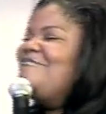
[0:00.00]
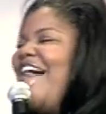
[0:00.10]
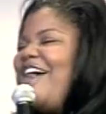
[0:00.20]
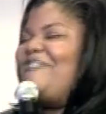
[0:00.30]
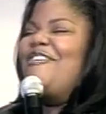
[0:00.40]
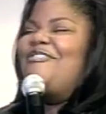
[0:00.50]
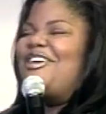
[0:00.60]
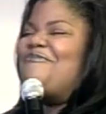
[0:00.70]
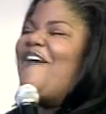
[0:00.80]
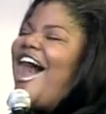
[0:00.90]
Black
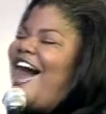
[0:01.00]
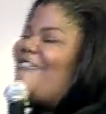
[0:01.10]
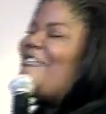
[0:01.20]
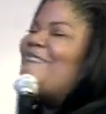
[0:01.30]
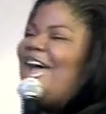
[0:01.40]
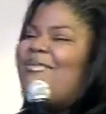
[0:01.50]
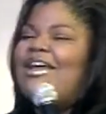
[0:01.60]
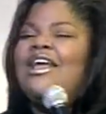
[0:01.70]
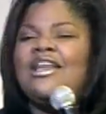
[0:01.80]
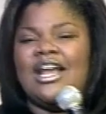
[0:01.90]
women are powerful,
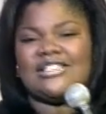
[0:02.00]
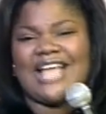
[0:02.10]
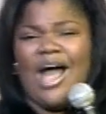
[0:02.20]
baby. Now see,